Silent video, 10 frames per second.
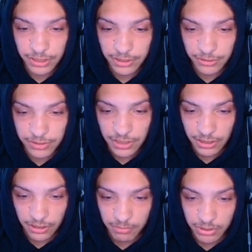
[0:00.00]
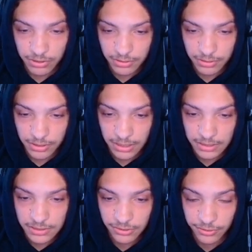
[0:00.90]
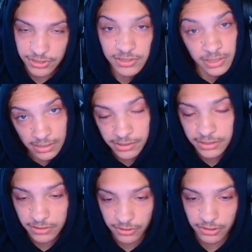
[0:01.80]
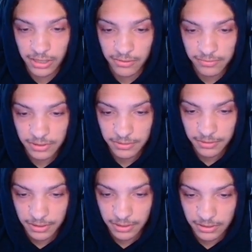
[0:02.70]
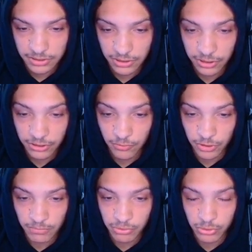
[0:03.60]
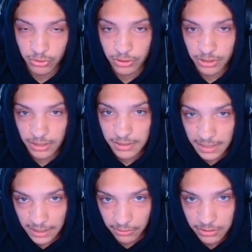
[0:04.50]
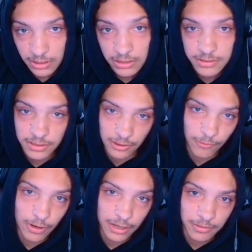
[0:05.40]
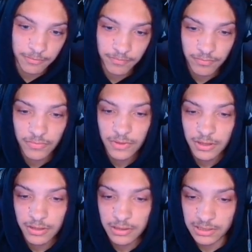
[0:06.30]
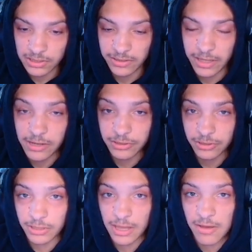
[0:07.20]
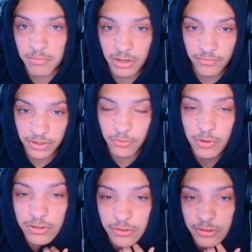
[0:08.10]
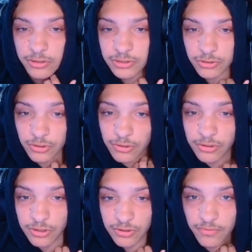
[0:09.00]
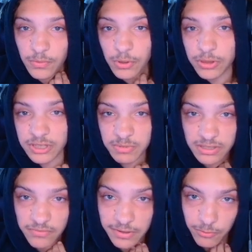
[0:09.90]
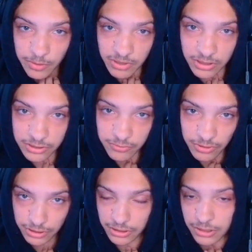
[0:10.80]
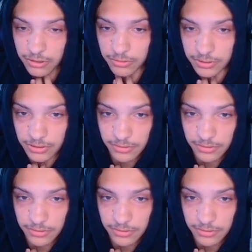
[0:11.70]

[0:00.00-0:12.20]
goes up and slightly to the left. So you're going to want to pull down and to the right. This allows you to have perfect recoil control for the specific weapon that you're wanting to use.